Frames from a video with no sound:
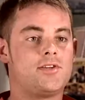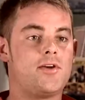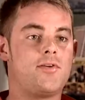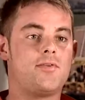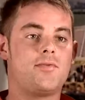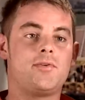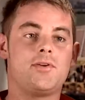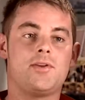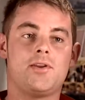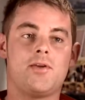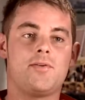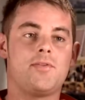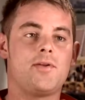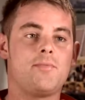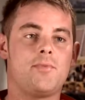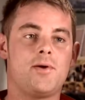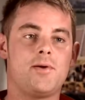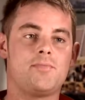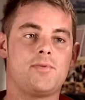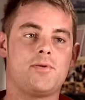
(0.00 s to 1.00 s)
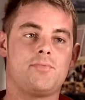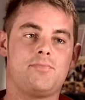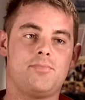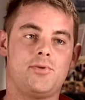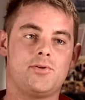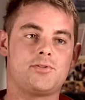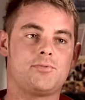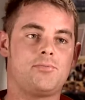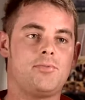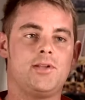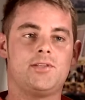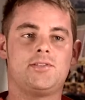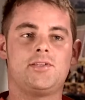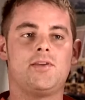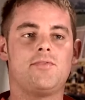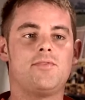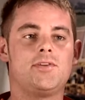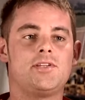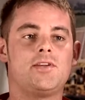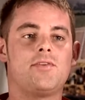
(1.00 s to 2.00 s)
So, you know, there might be a
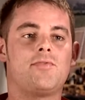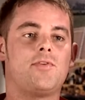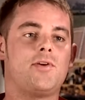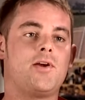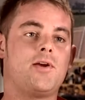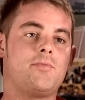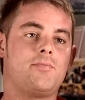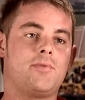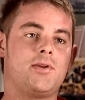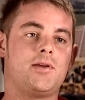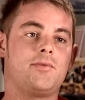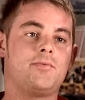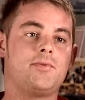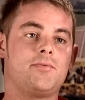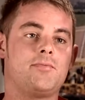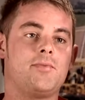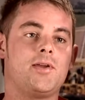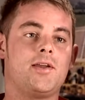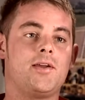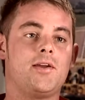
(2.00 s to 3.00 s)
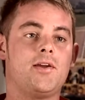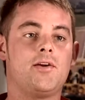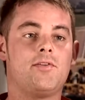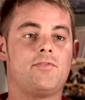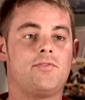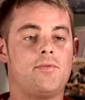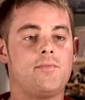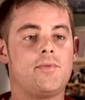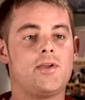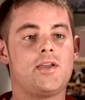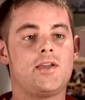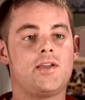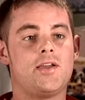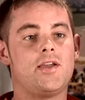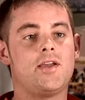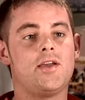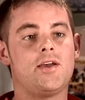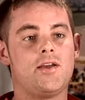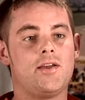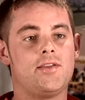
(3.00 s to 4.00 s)
possibility of a different opening for me
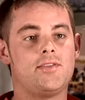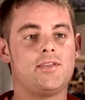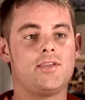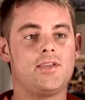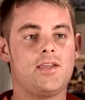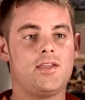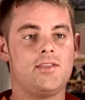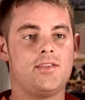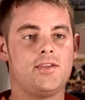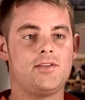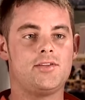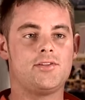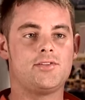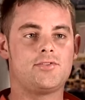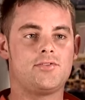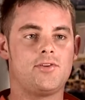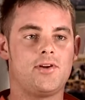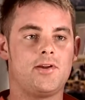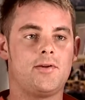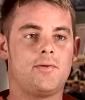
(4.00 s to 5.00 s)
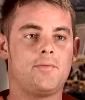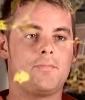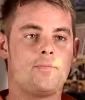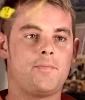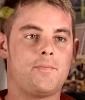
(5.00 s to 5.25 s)
in the industry.